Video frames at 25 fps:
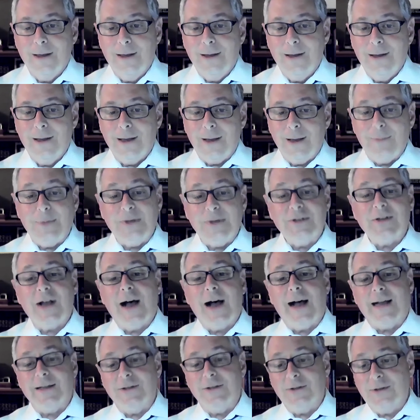And
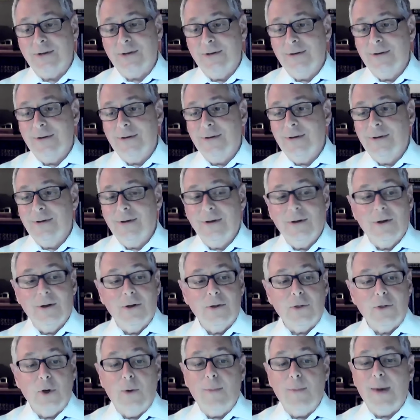besides,
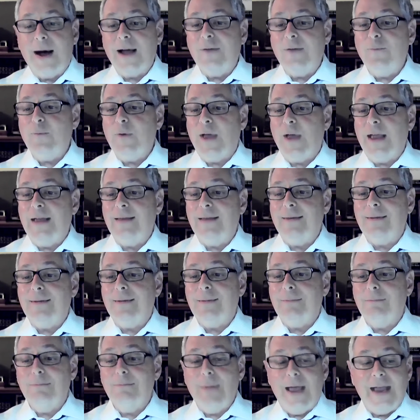though my faith
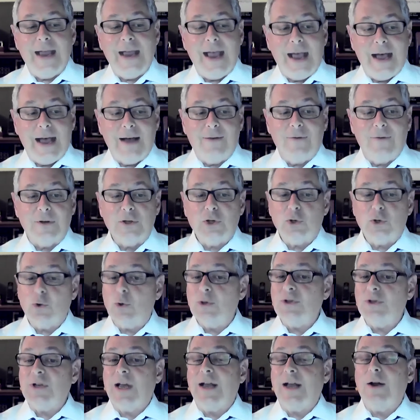may have a
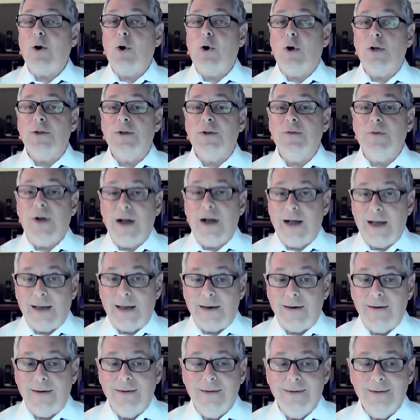source I call
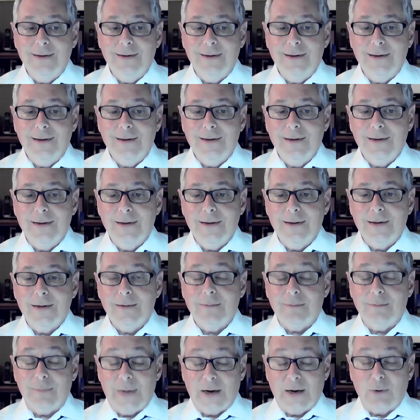divine,
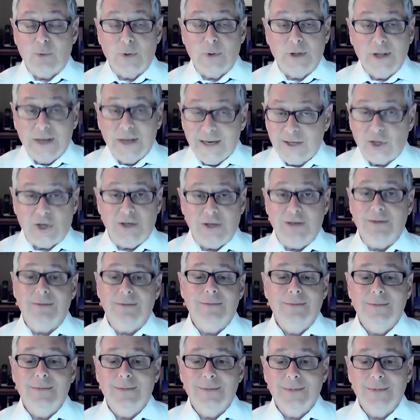my religion,
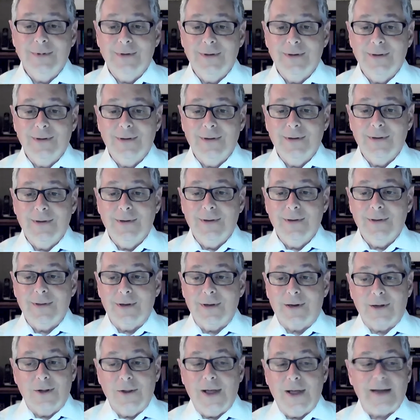the
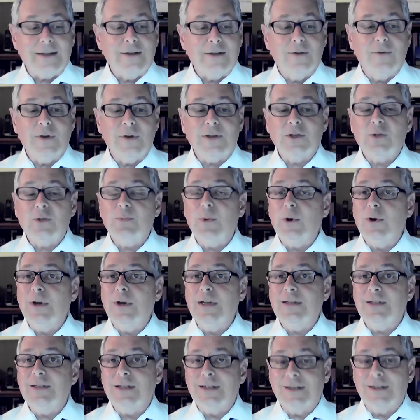collective
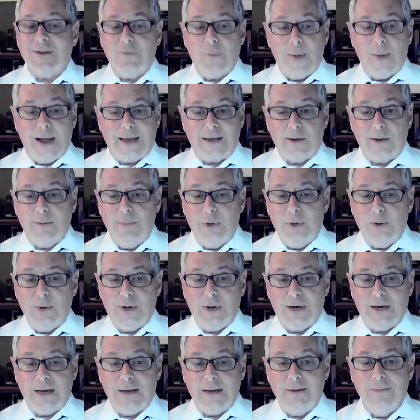experiences of my
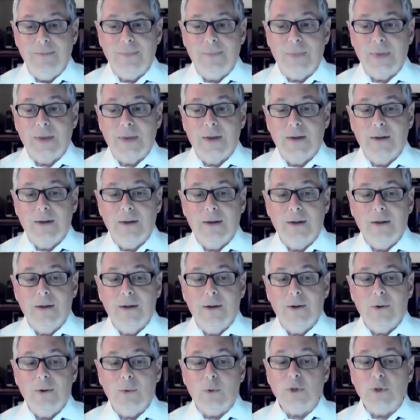community,
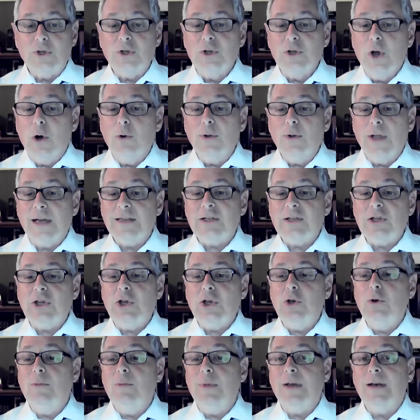was no less
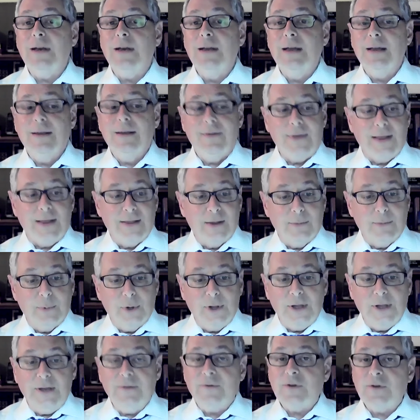human than the
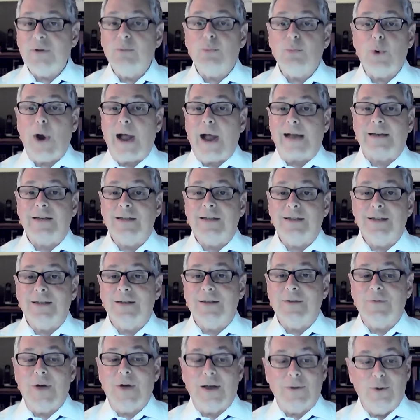beliefs and practices
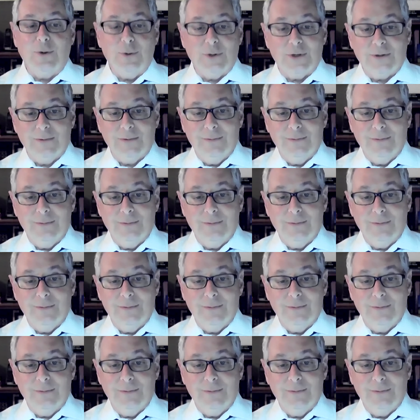of others.